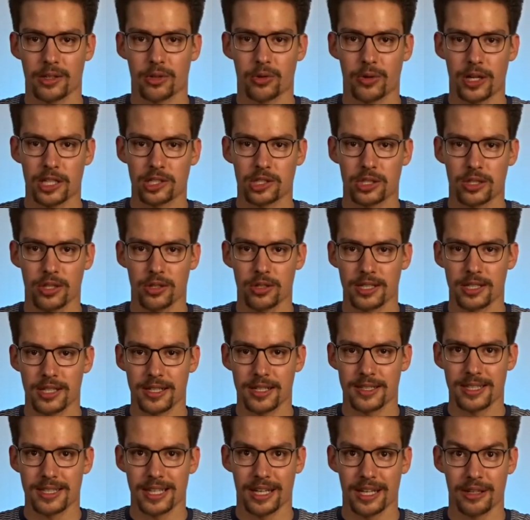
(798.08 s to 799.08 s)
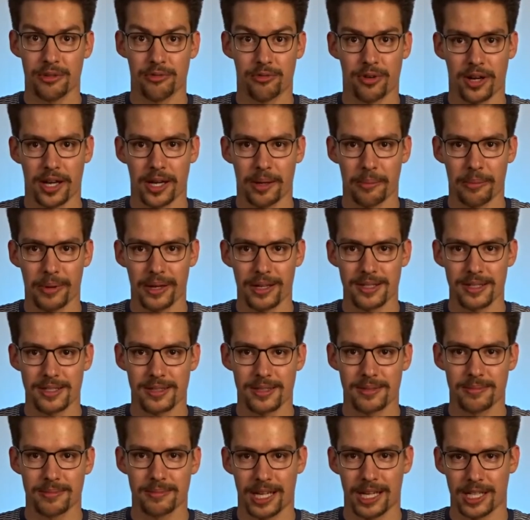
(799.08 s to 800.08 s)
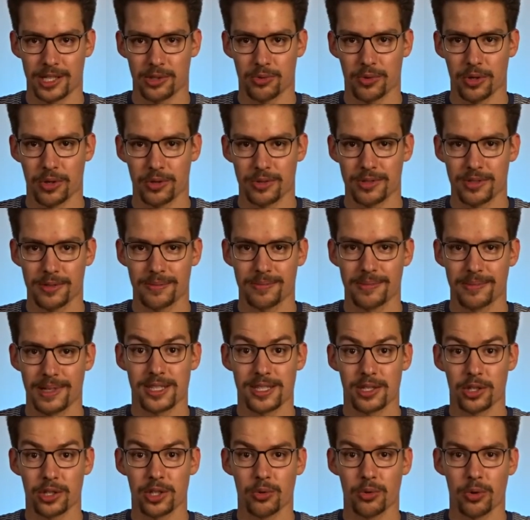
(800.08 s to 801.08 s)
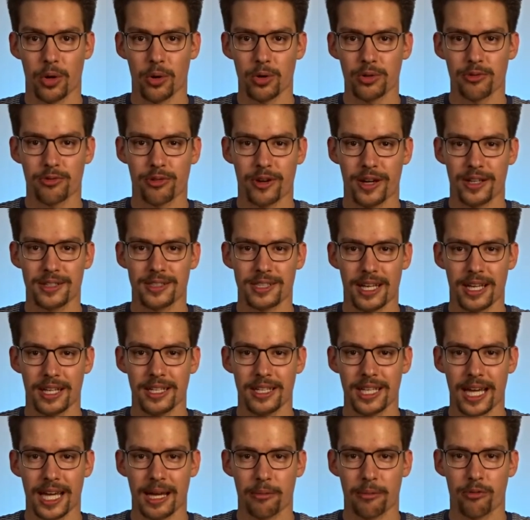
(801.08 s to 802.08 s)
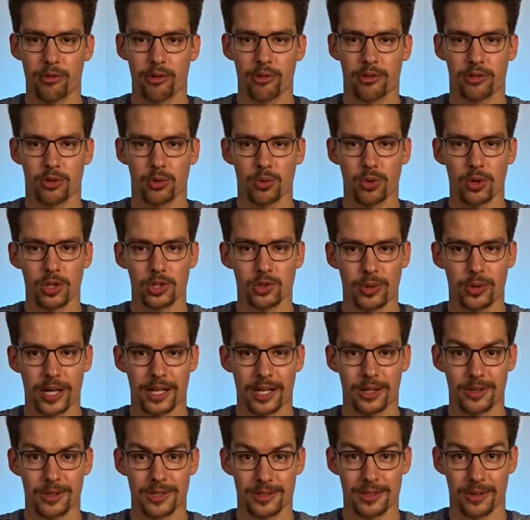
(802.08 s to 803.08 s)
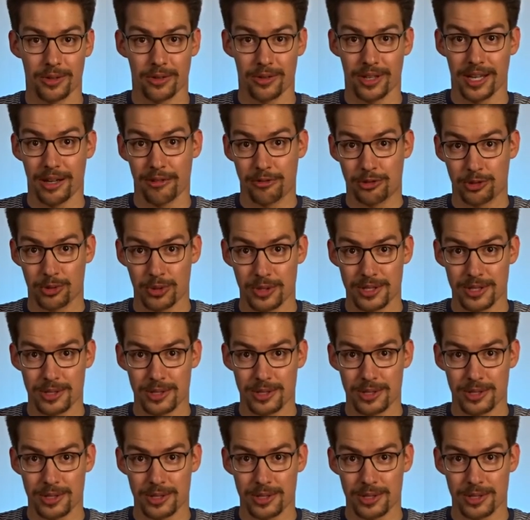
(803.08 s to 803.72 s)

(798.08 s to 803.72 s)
Crashlytics and Firebase, end quote. So you won't find any app with Google trackers on the F-Droid